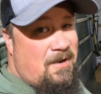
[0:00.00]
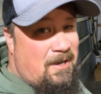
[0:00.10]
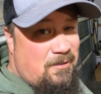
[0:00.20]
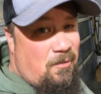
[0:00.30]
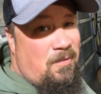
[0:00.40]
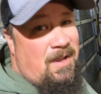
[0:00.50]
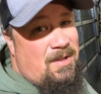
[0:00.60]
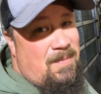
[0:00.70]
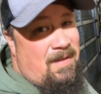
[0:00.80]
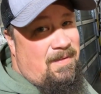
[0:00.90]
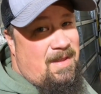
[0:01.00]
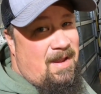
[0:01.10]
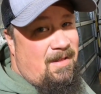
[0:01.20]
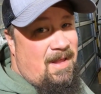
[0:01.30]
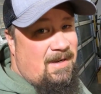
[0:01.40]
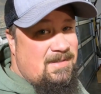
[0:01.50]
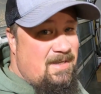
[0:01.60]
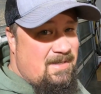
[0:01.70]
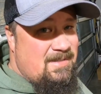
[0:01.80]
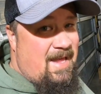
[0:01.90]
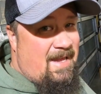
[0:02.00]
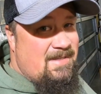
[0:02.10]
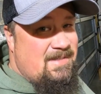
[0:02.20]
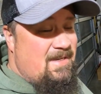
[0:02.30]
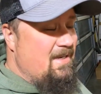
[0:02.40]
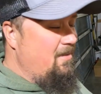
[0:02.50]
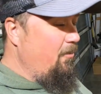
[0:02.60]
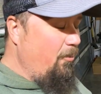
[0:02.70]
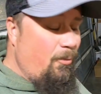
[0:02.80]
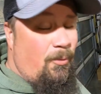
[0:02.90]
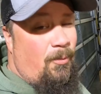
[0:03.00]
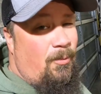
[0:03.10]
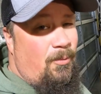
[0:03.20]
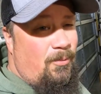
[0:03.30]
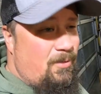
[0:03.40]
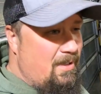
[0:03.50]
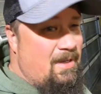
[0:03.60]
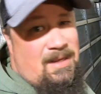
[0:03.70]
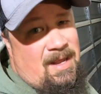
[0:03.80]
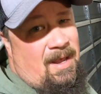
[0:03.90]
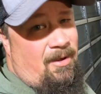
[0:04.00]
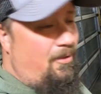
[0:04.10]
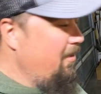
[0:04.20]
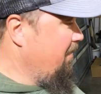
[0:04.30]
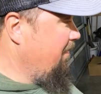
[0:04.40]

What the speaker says: that I don't like about the KLX is that seat. Holy cow.